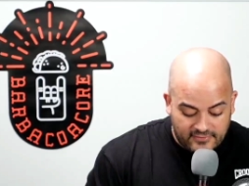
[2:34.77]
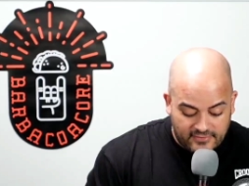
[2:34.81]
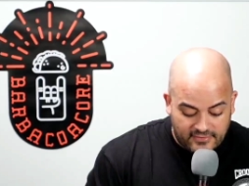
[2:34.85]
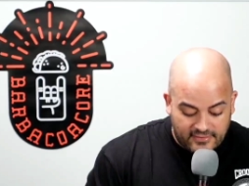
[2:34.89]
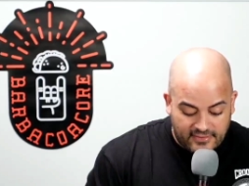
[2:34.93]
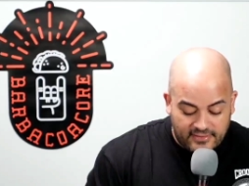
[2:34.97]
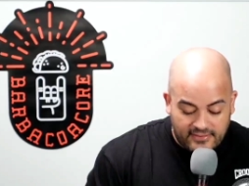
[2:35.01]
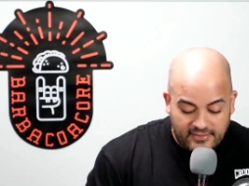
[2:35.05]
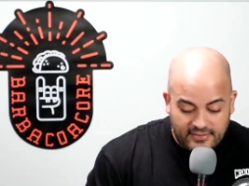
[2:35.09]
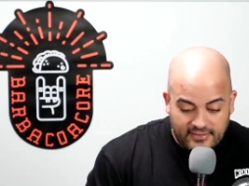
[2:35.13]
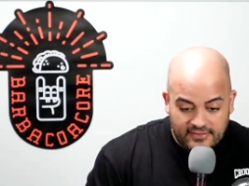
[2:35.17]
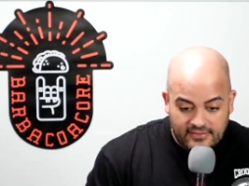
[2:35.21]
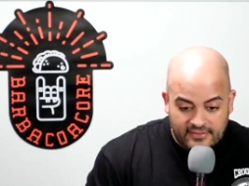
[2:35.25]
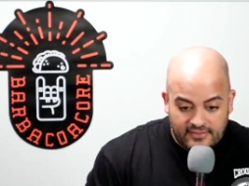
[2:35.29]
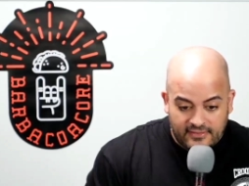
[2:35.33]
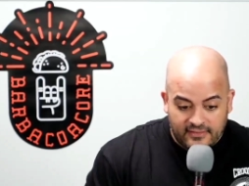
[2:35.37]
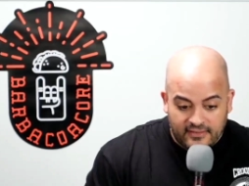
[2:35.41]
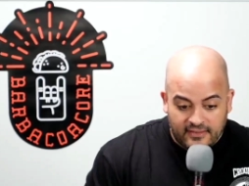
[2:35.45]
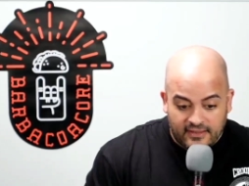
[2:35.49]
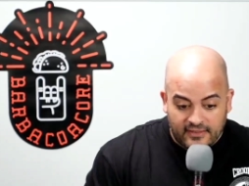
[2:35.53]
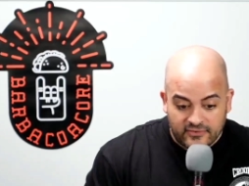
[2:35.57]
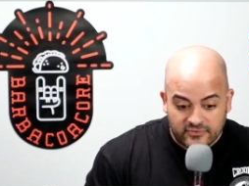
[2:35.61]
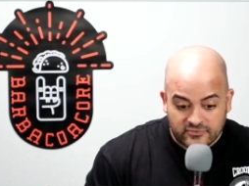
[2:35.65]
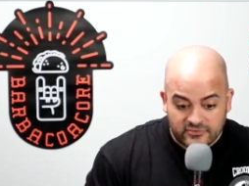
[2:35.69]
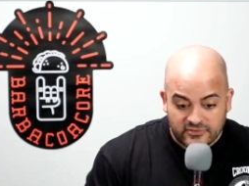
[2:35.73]
and
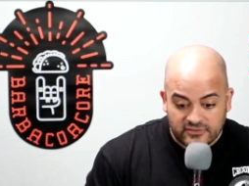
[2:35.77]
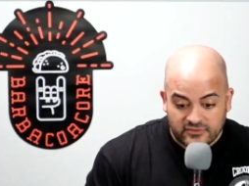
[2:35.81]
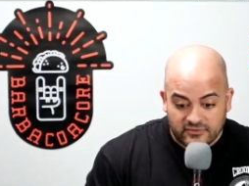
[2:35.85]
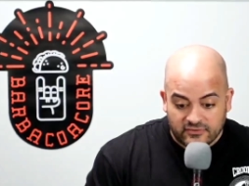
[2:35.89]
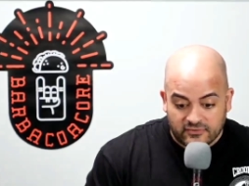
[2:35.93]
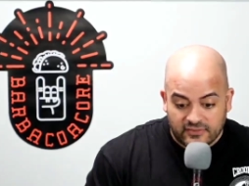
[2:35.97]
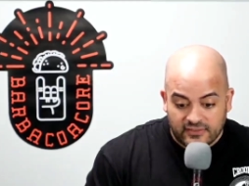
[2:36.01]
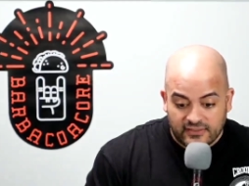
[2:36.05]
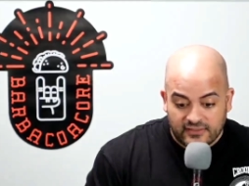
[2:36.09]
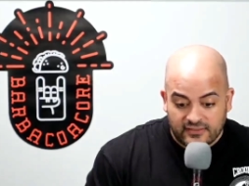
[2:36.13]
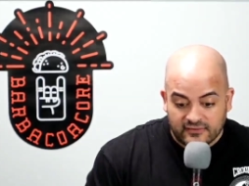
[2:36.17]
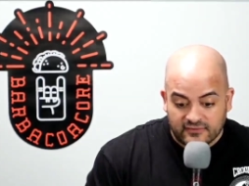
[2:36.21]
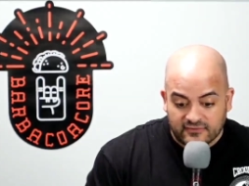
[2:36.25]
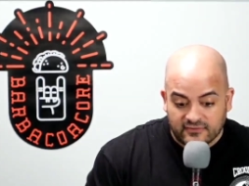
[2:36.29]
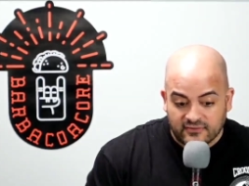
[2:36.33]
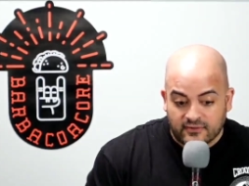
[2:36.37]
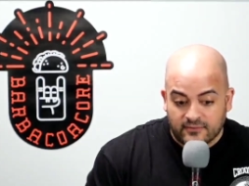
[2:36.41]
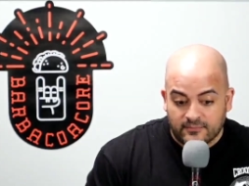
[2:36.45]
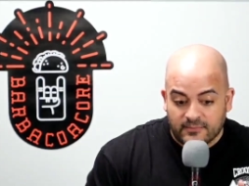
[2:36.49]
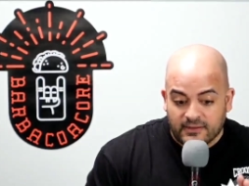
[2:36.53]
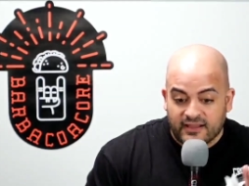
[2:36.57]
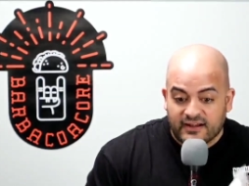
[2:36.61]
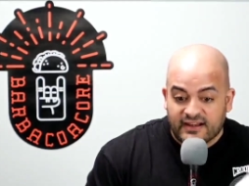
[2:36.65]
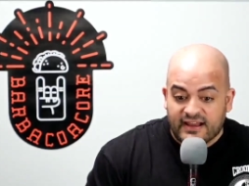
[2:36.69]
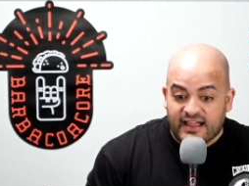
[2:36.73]
I usually don't eat until
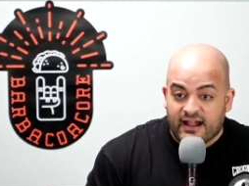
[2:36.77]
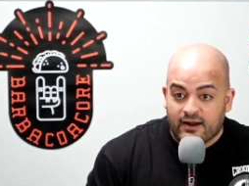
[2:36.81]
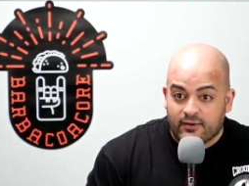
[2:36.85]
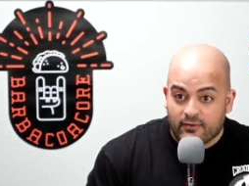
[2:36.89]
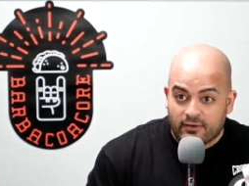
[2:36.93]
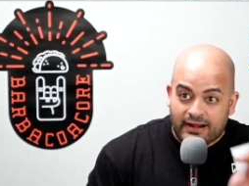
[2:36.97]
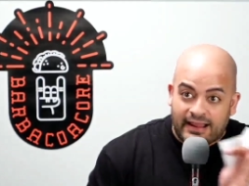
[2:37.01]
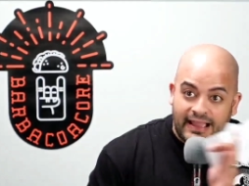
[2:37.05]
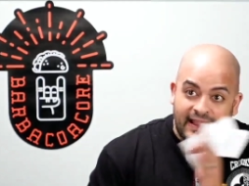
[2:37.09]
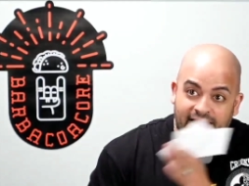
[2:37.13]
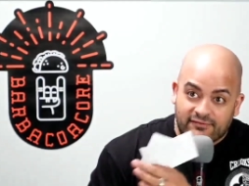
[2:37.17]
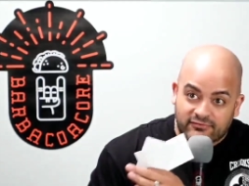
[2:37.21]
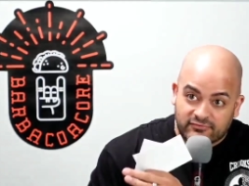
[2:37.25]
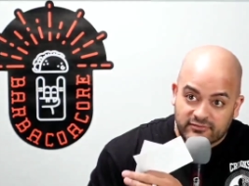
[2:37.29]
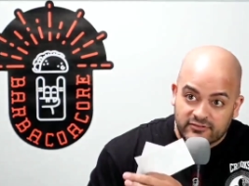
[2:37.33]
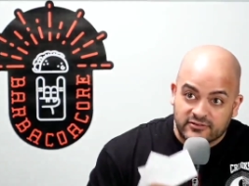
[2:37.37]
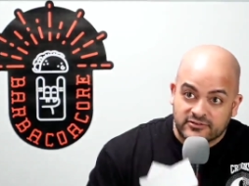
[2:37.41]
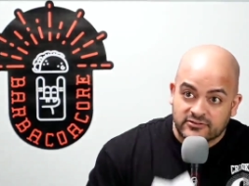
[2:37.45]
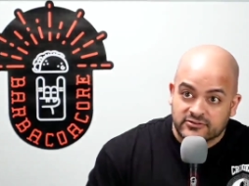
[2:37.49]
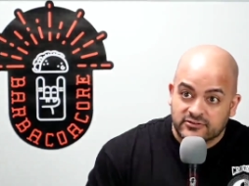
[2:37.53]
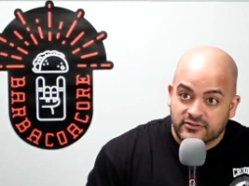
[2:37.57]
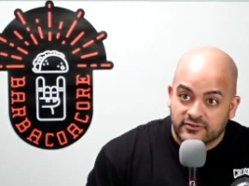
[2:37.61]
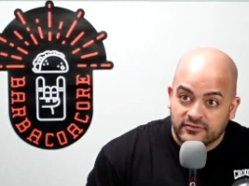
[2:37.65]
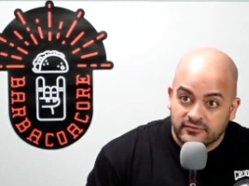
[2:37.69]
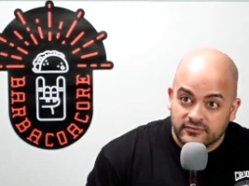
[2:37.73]
about an hour after the
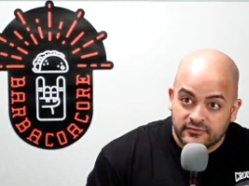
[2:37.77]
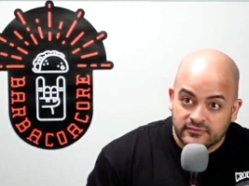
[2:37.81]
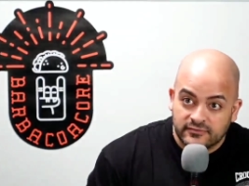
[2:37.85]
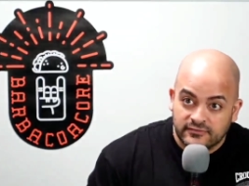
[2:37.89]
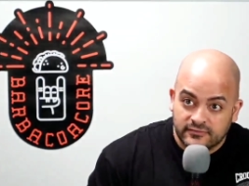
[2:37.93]
show.